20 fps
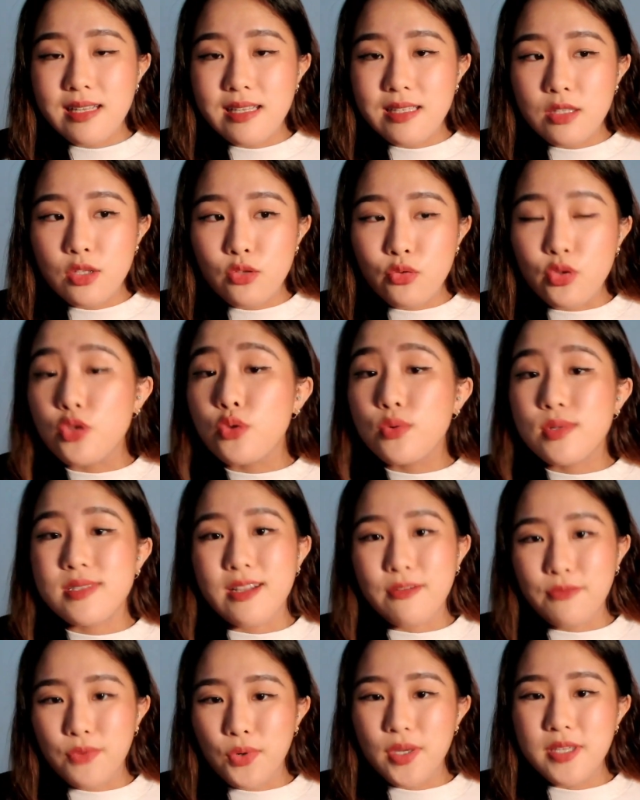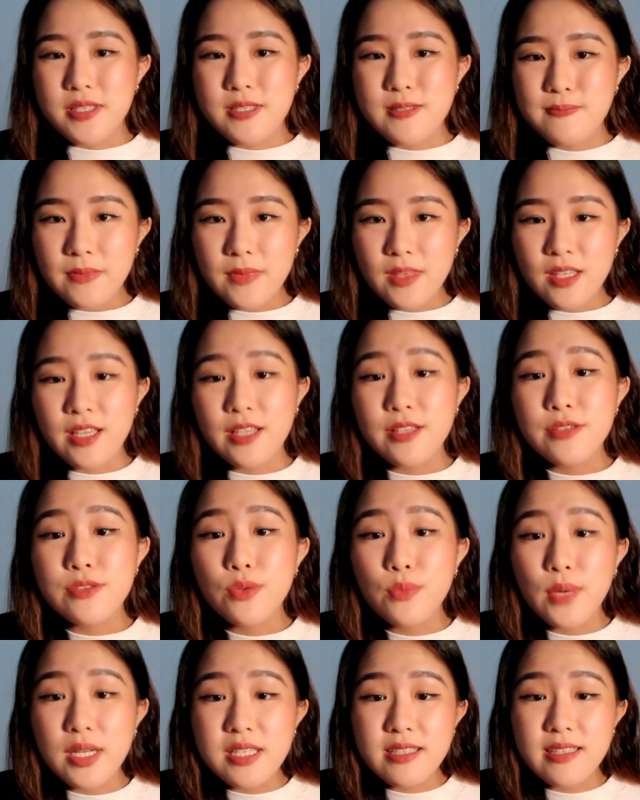to use their voice. Okay, so
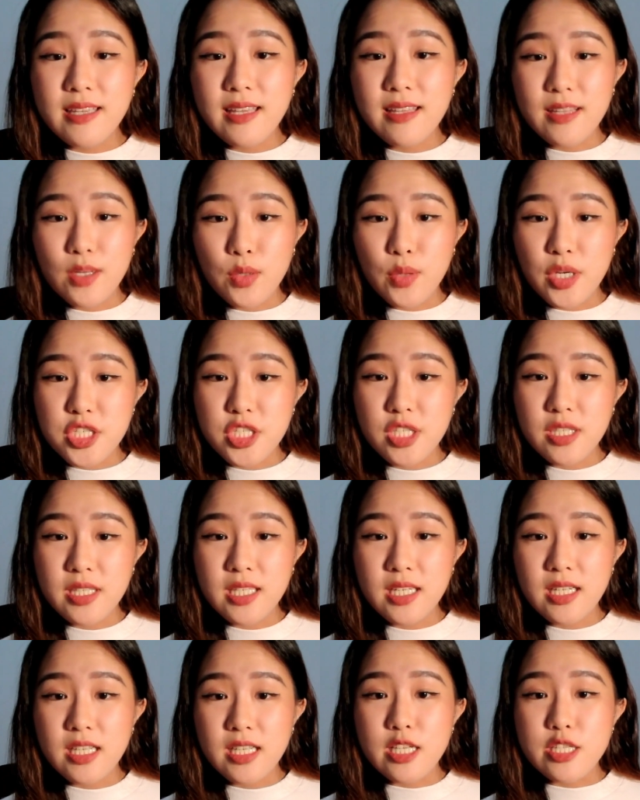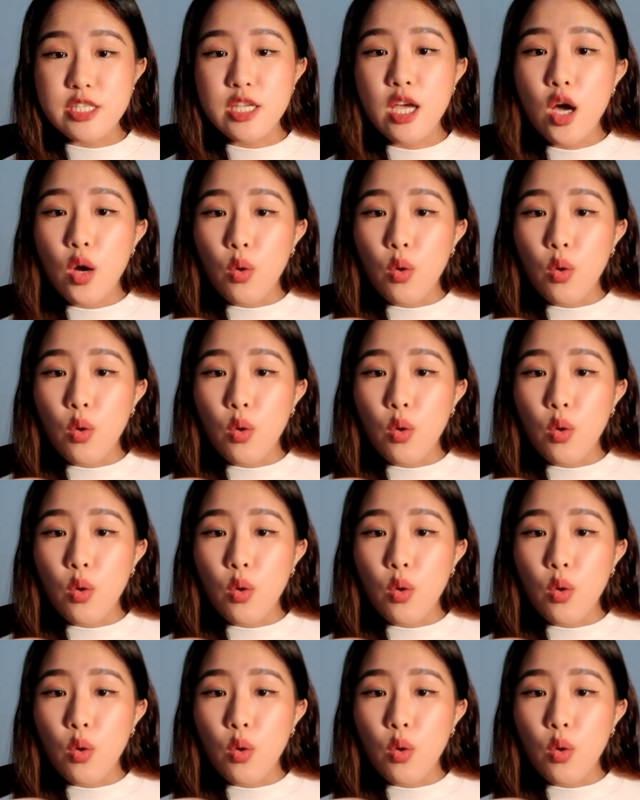once again, the question here is,